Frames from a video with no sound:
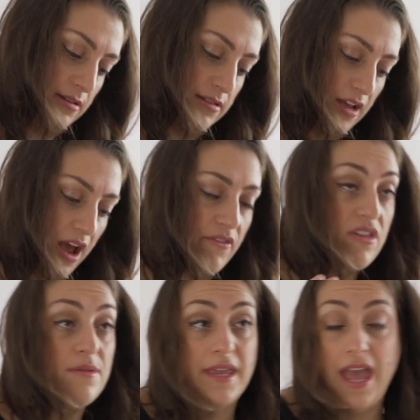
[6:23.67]
to cover
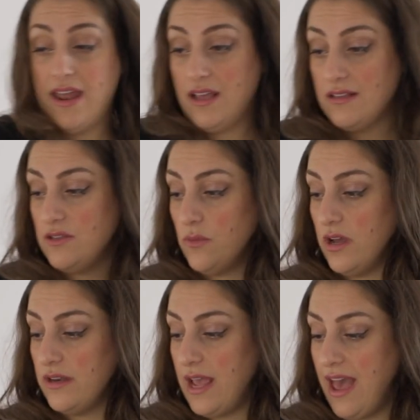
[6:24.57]
the mechanics. You
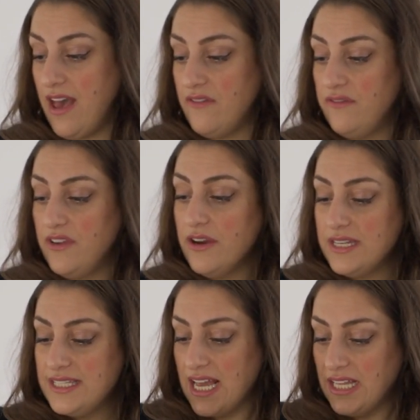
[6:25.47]
wanna have a very
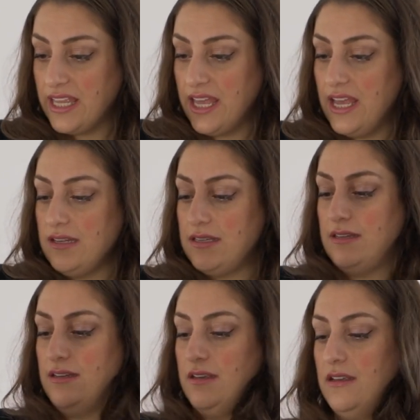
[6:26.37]
delicate
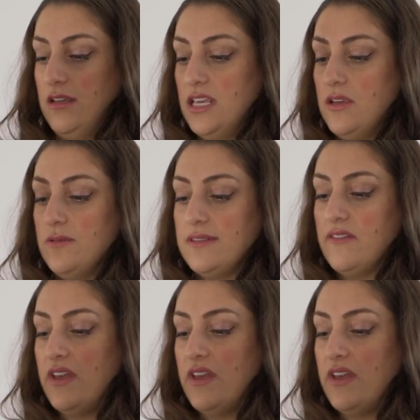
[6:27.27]
use of